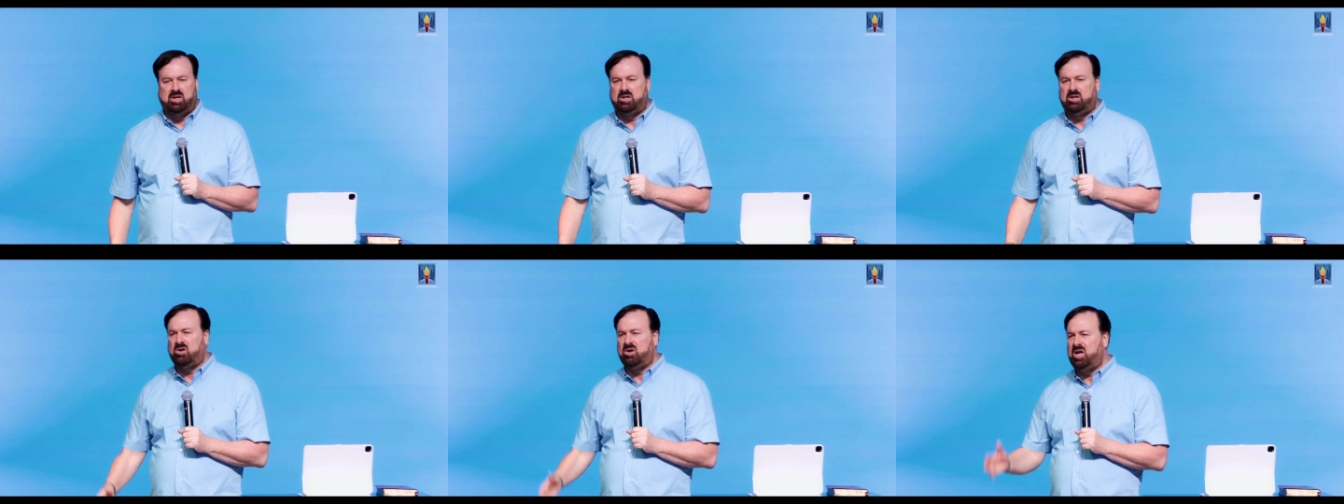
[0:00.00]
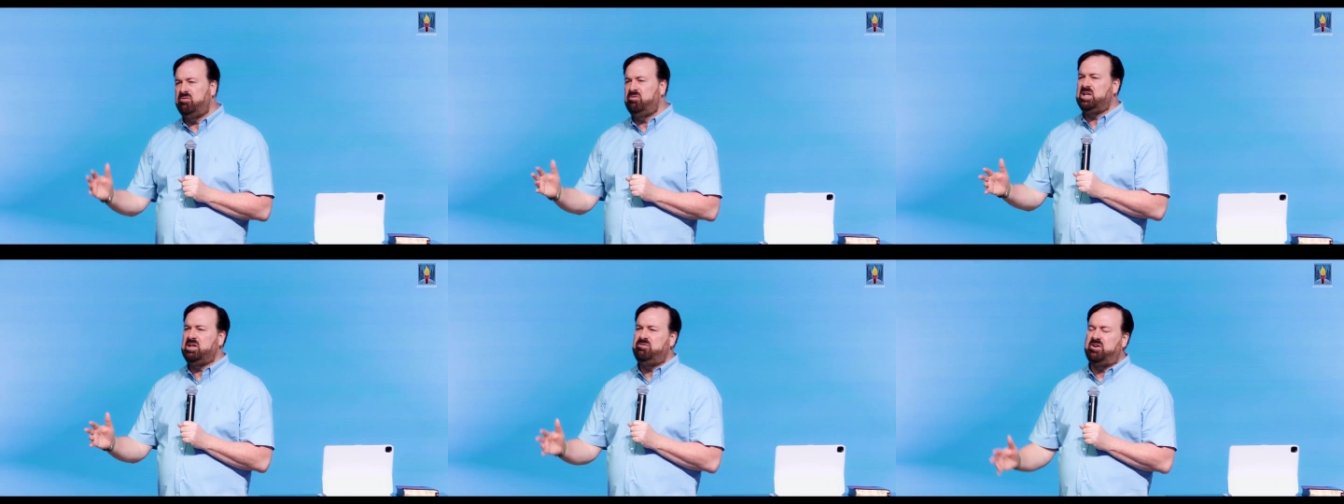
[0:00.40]
Your
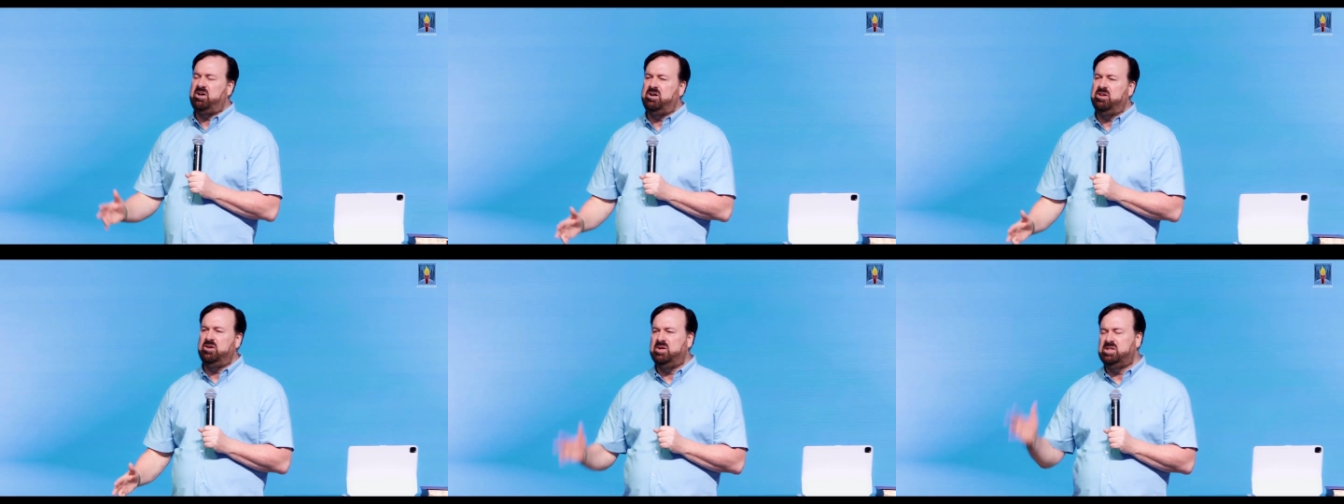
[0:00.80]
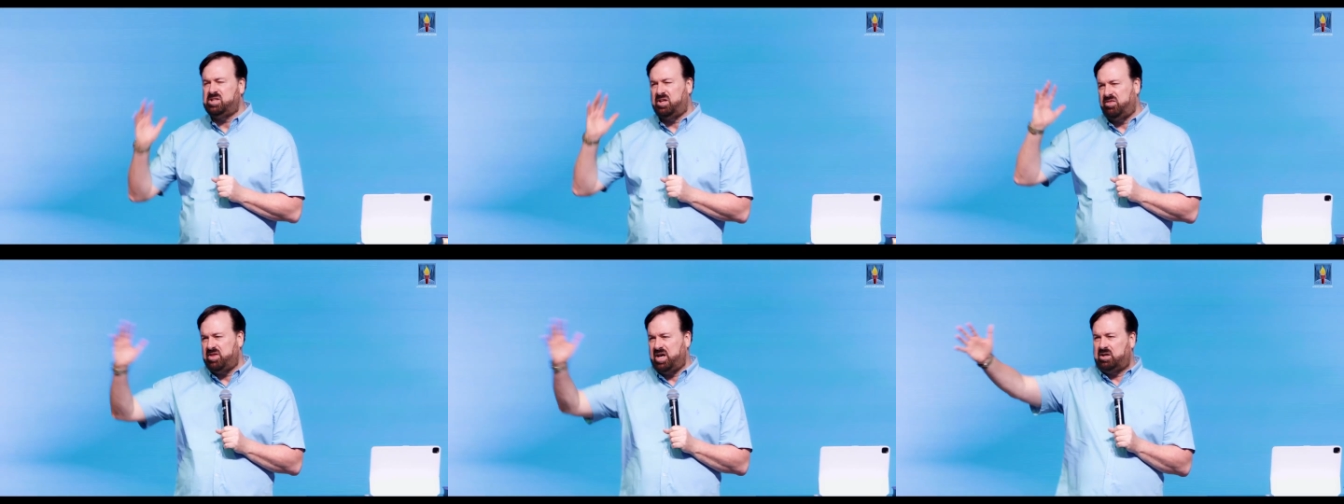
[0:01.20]
Heavenly Father is
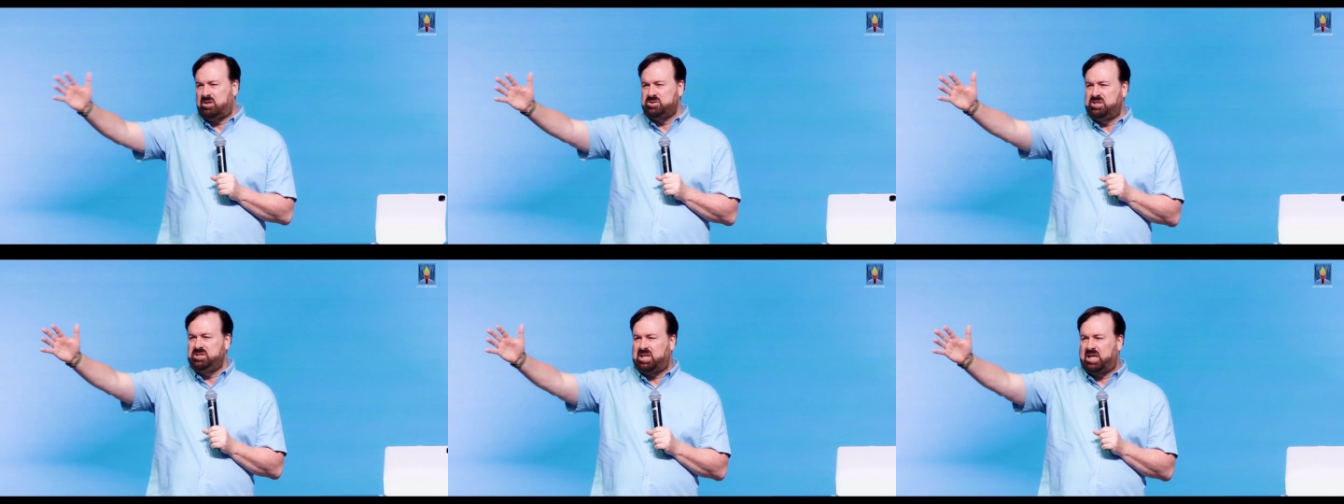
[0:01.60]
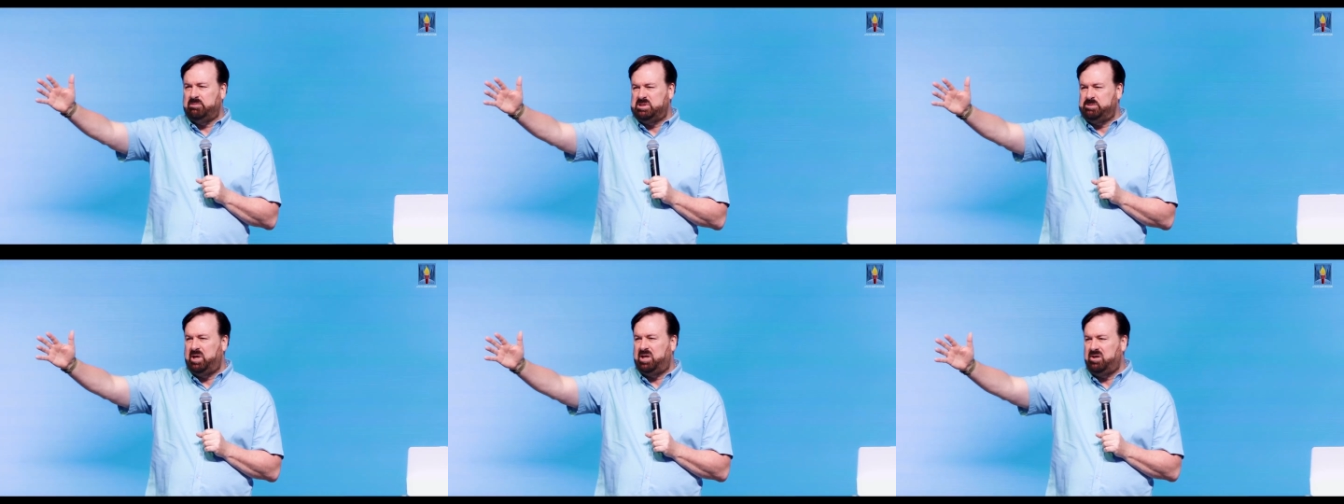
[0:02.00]
1,000
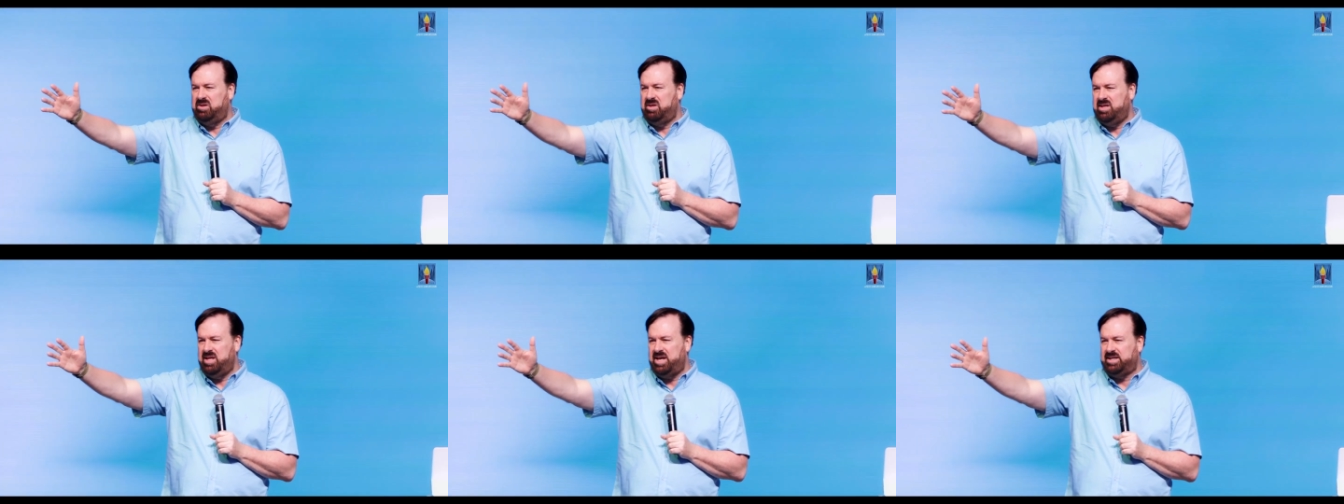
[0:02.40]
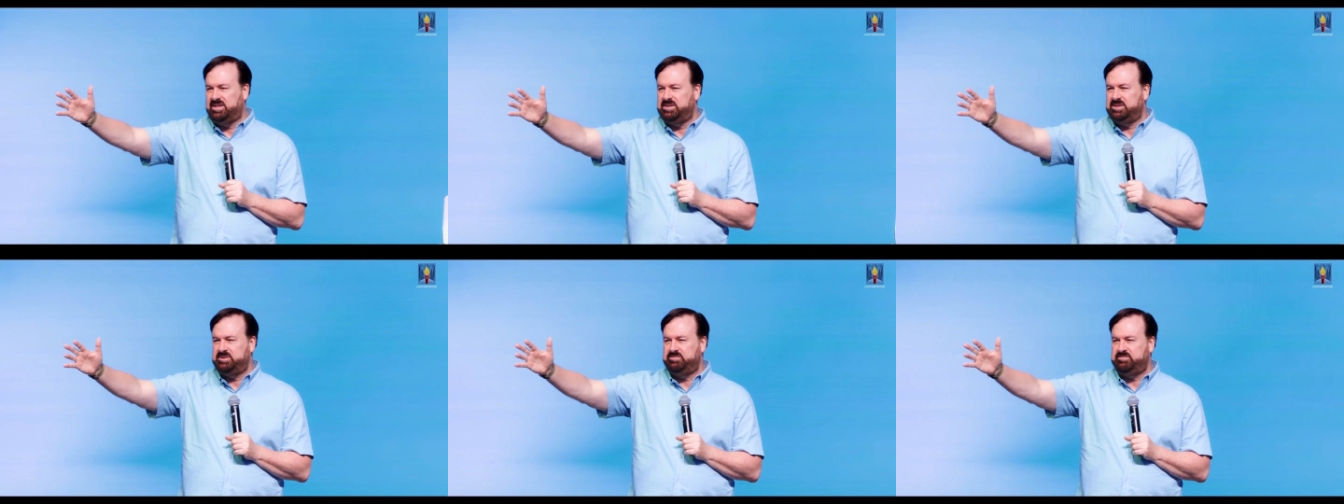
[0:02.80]
times better than that.